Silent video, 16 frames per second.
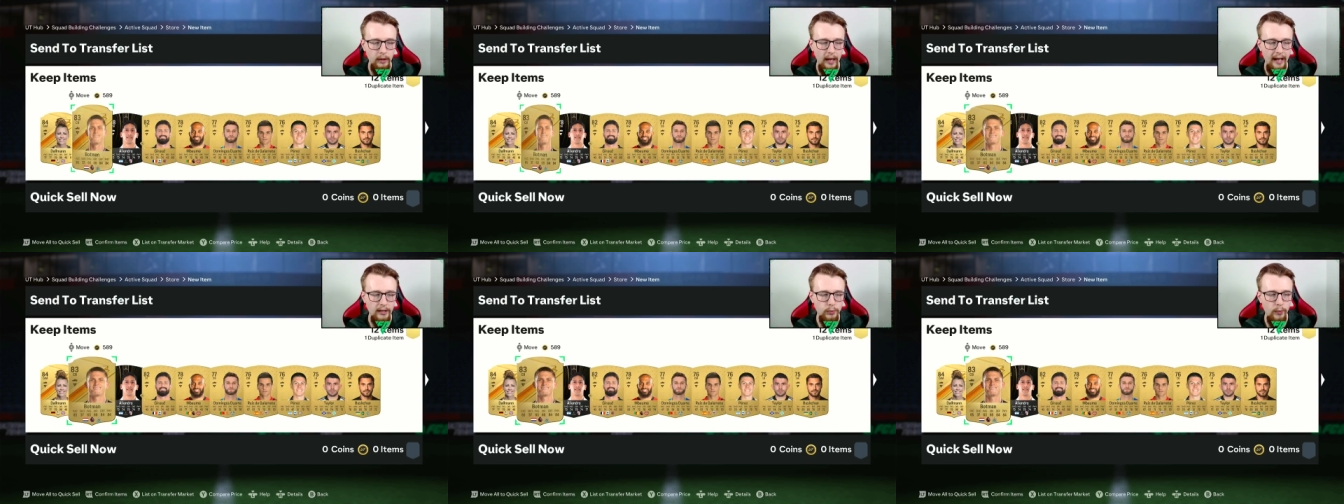
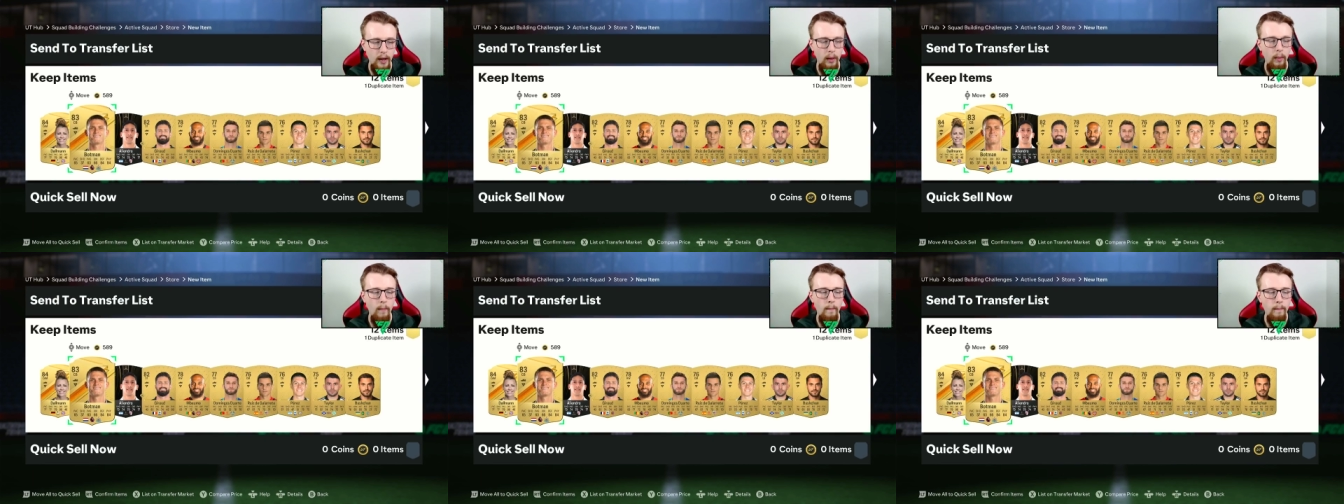as
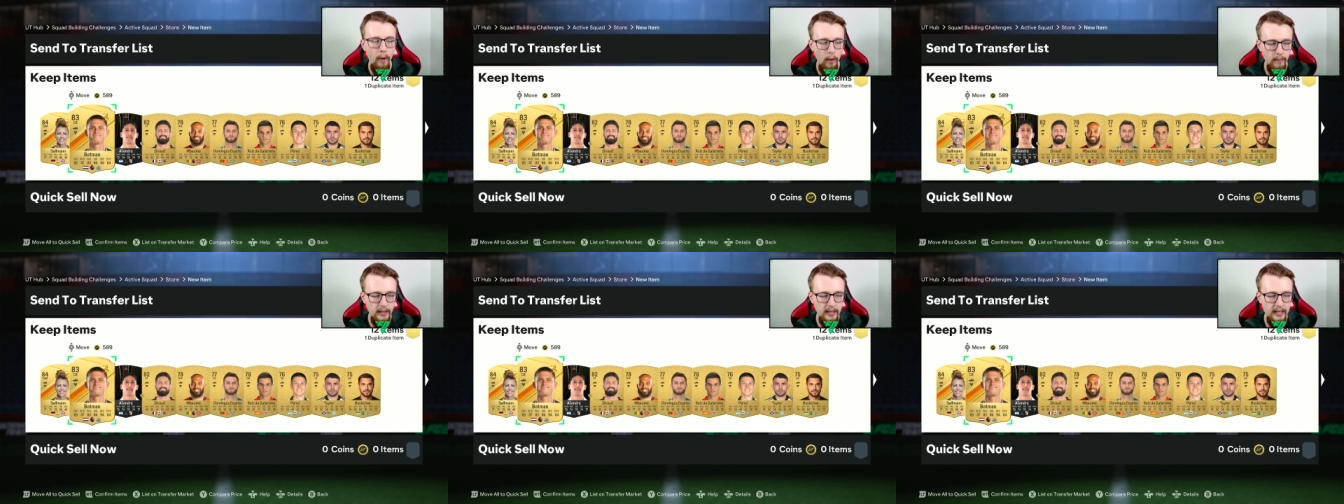well.
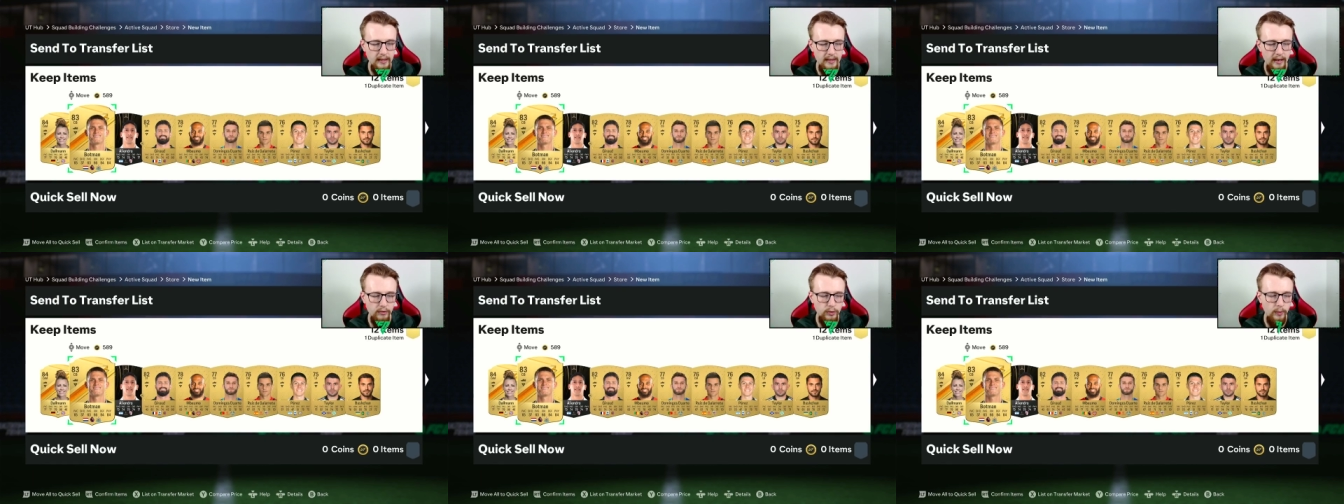Botman in
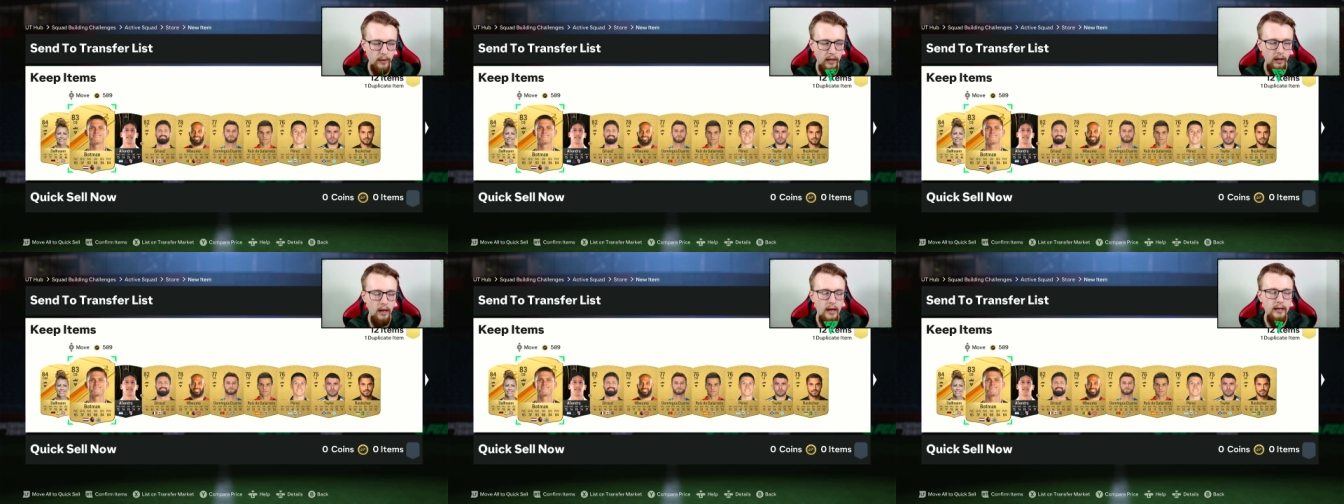there as well.
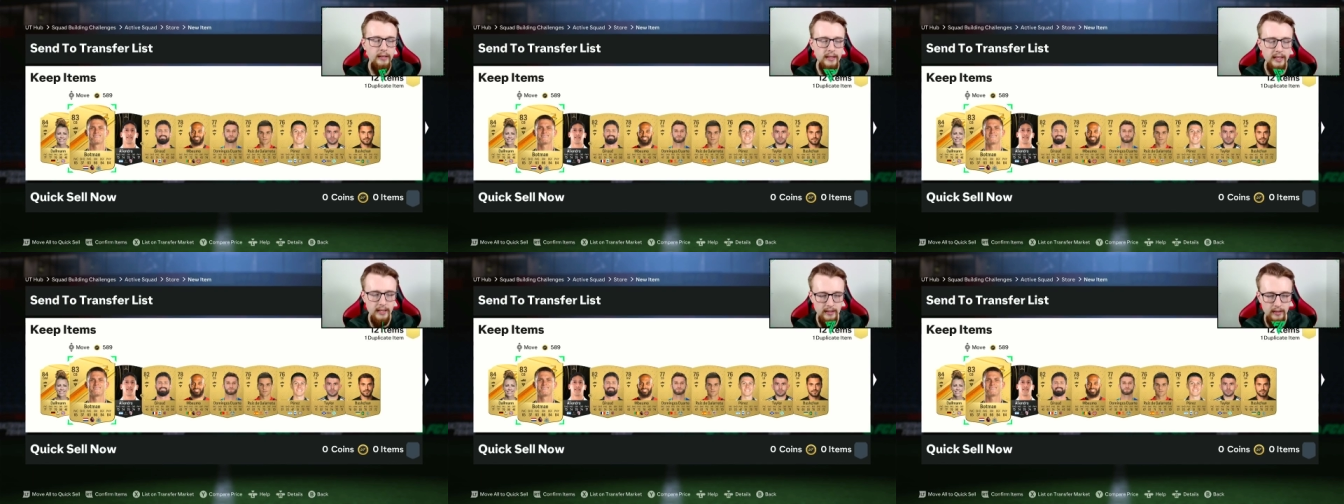
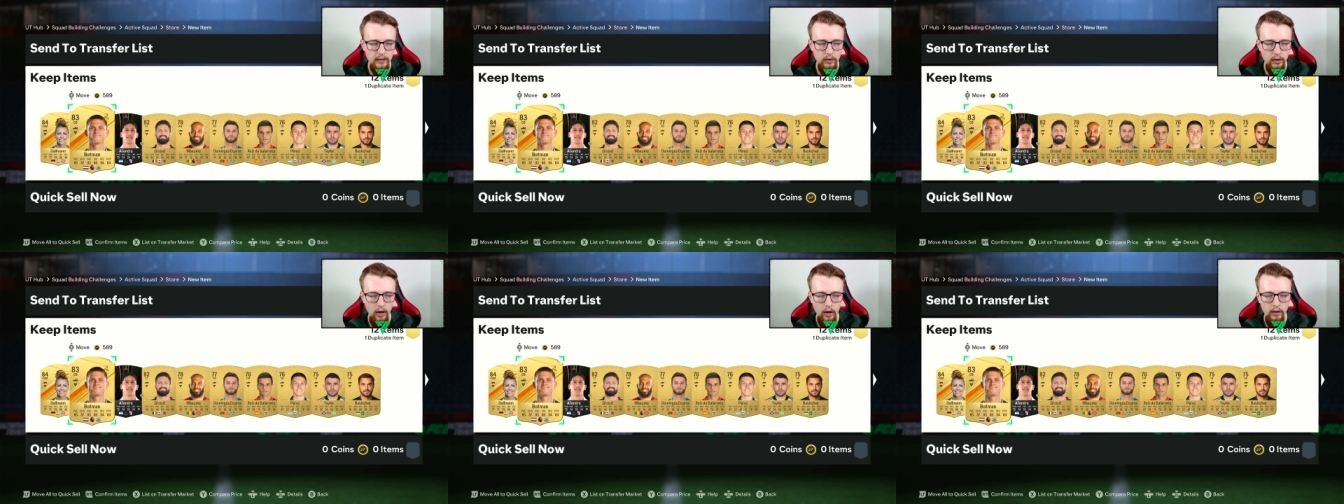Decent little
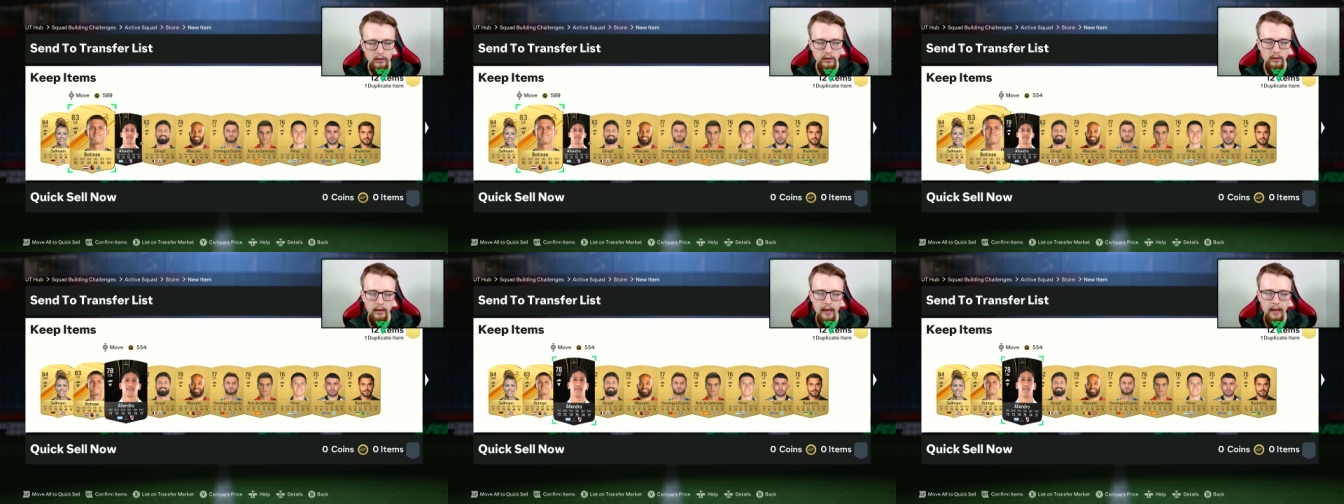card
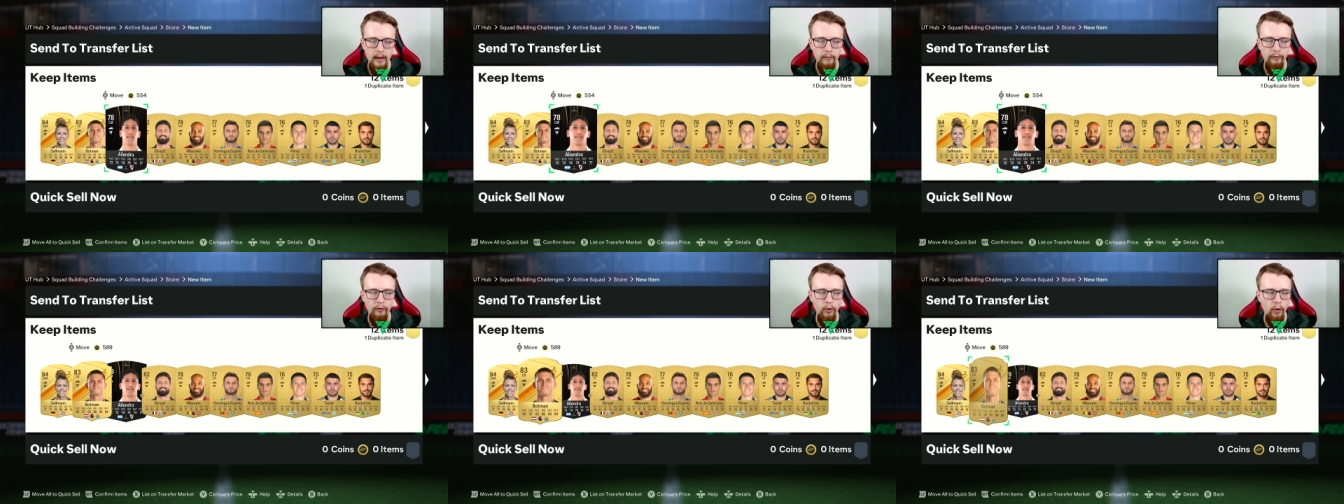
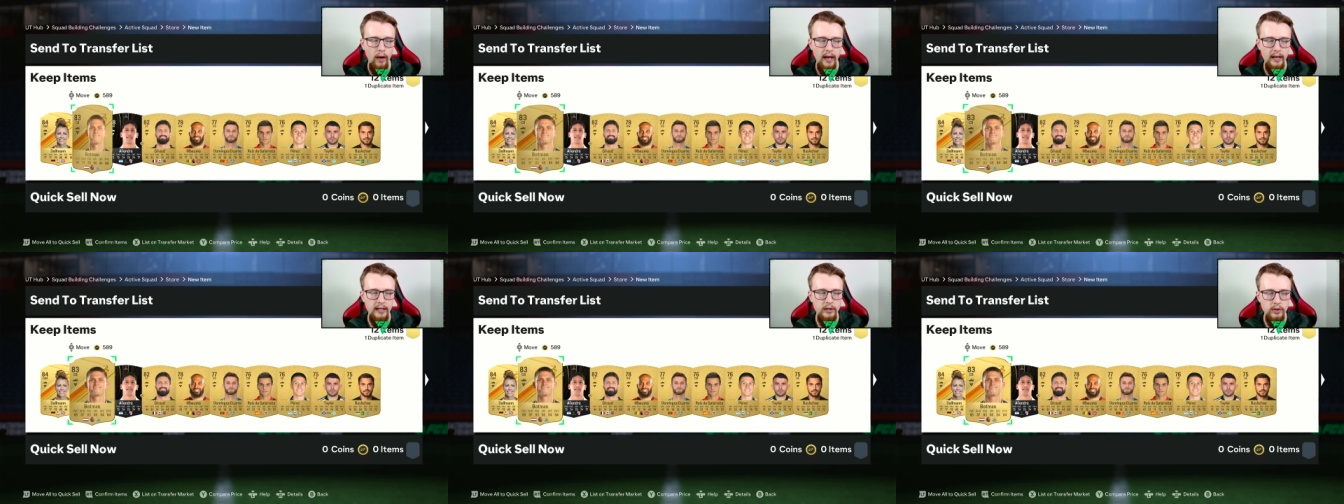for
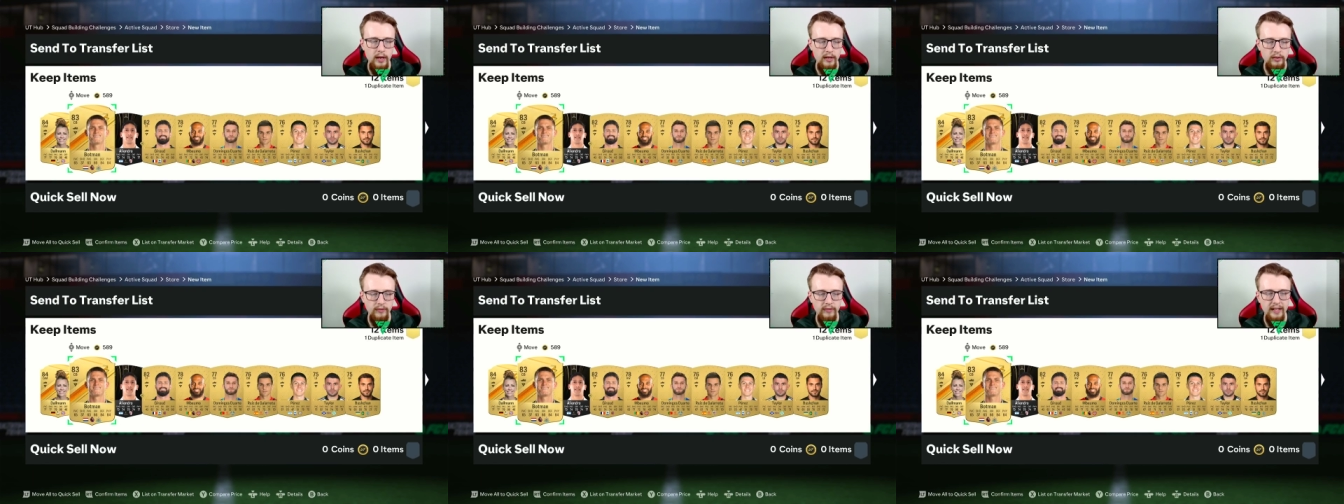any
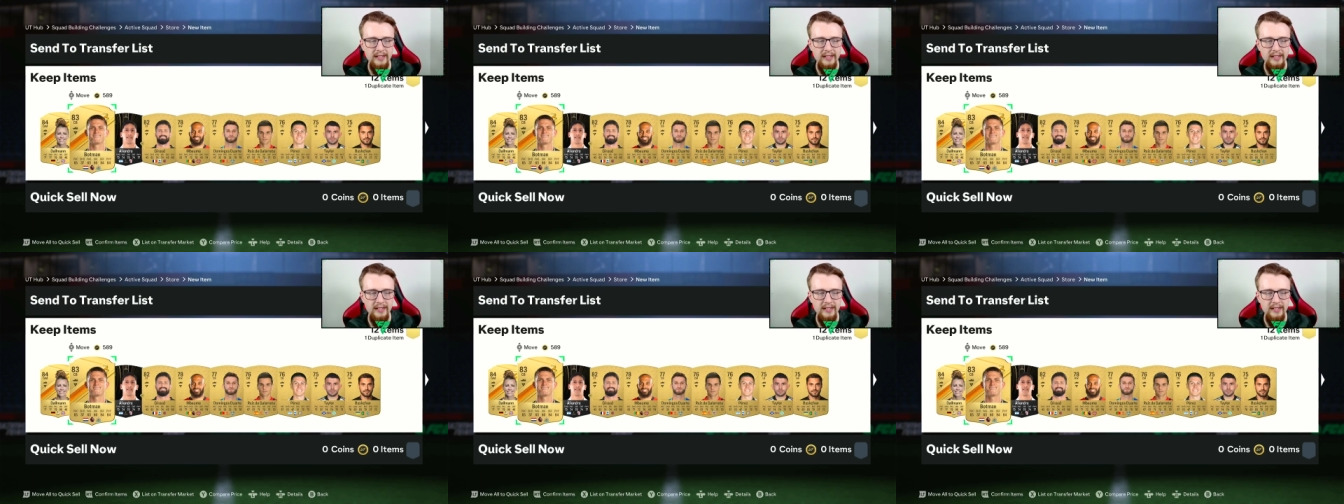Newcastle fans.